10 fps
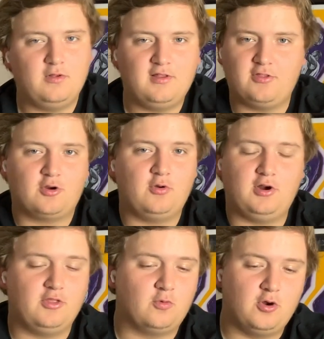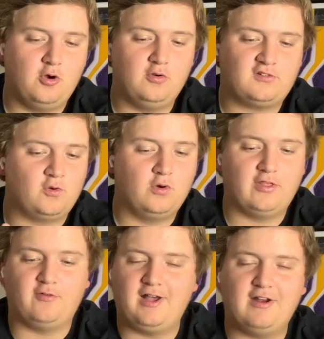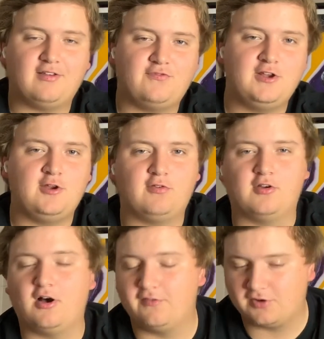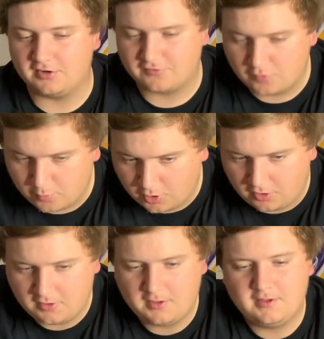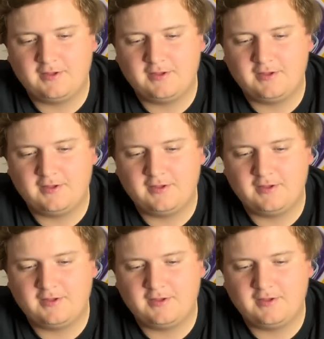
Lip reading: They're going on the road to one of the loudest venues in all of college football.